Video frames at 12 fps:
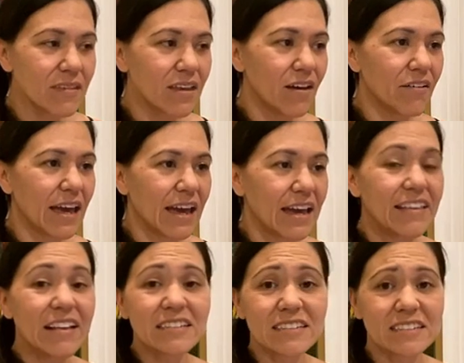Okay, and
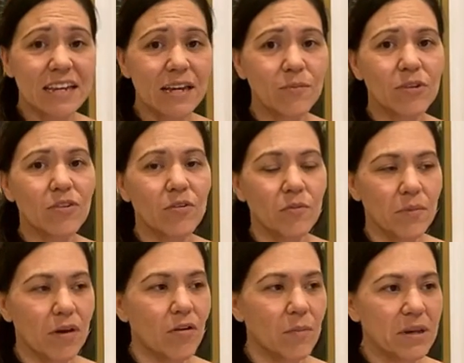that's the same with all,
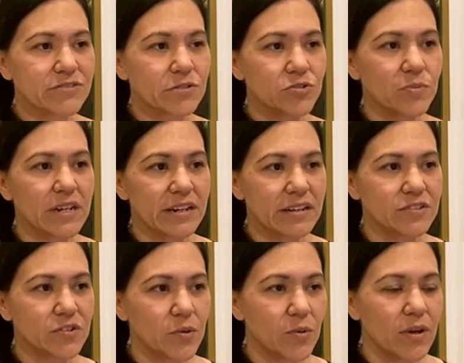all my social media
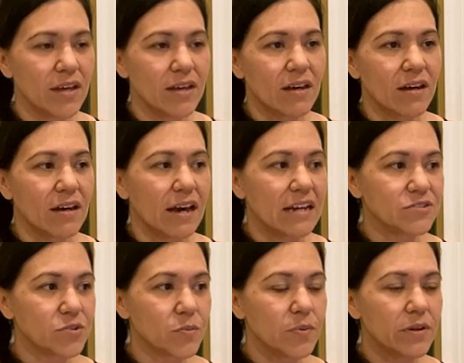too. Uh, I
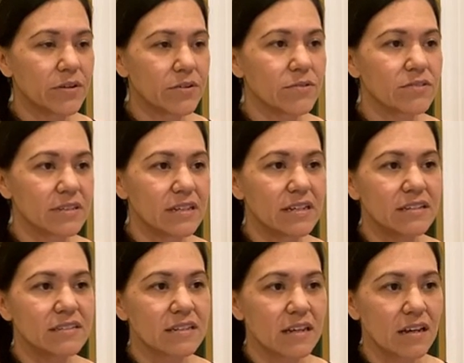do produce
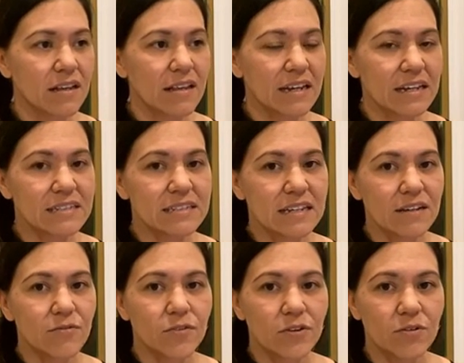this, uh, like I
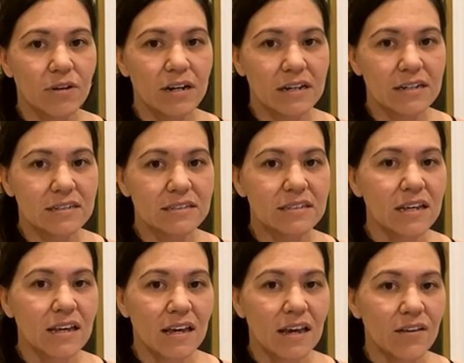said, for you guys
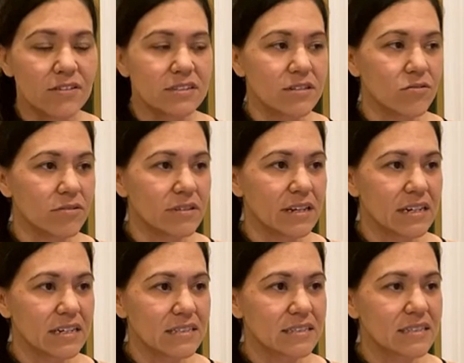every single
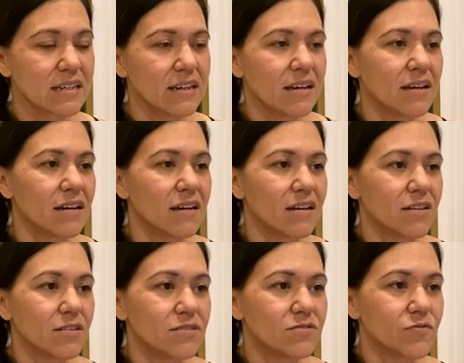night
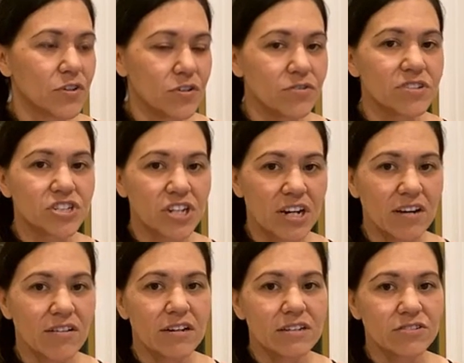uh, for you to
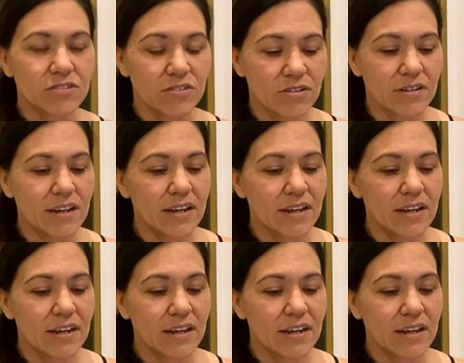share and to learn.